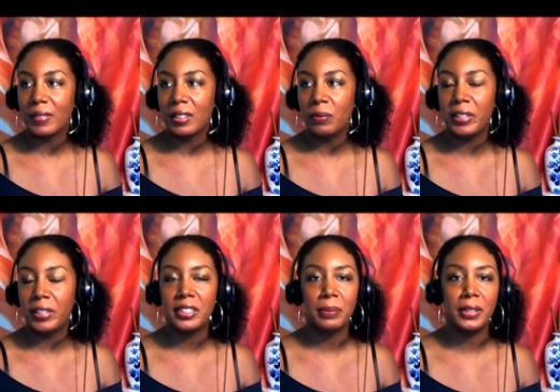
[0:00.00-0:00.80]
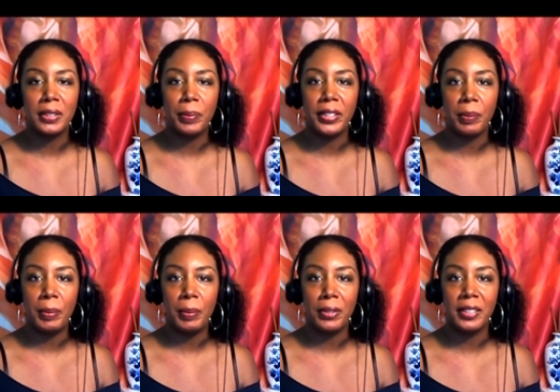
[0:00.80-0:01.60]
victims appear to
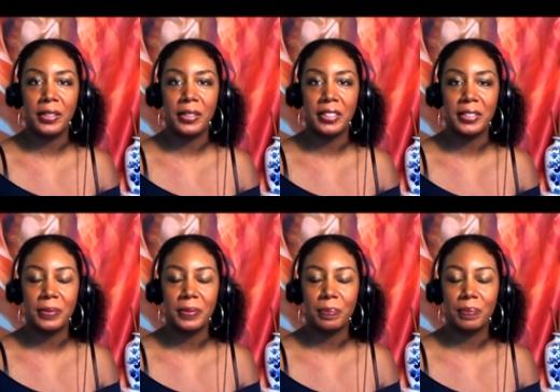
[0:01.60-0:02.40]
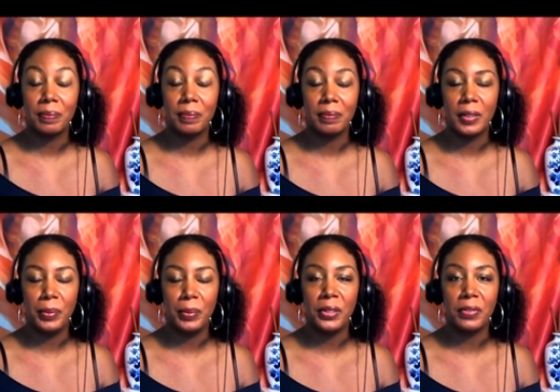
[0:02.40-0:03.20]
be predators
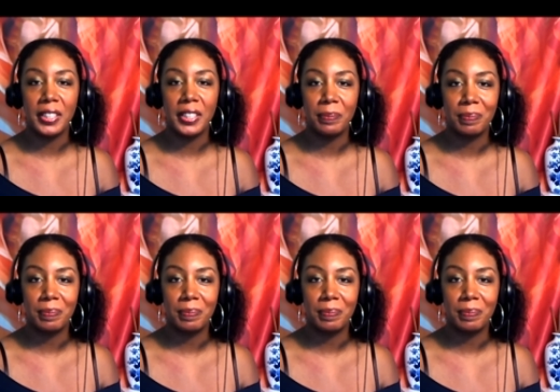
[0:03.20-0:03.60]
beautifully.